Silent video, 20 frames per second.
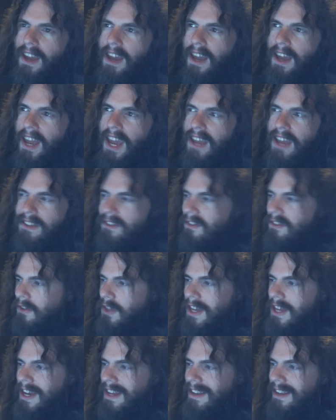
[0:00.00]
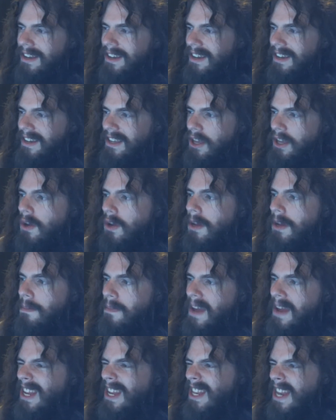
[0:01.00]
and so that you can
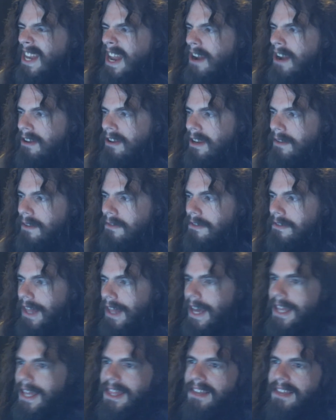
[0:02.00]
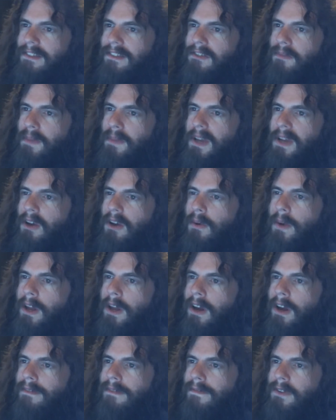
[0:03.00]
make narratives like this has been
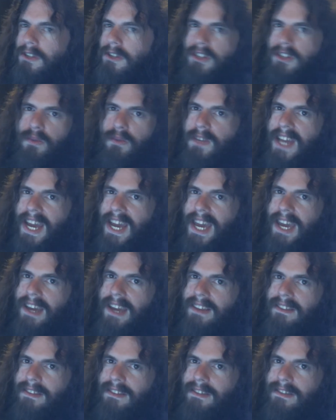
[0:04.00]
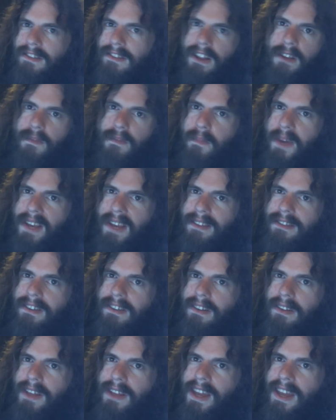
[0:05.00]
going on for two decades instead of
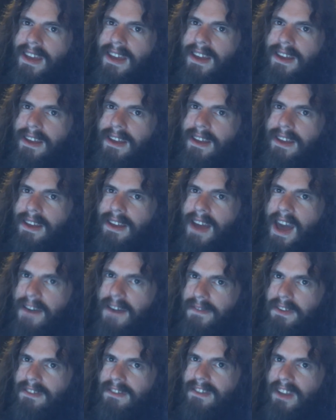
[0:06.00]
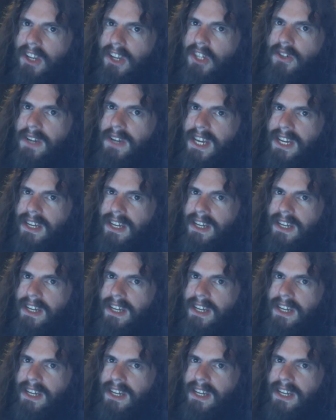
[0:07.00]
basically half a century.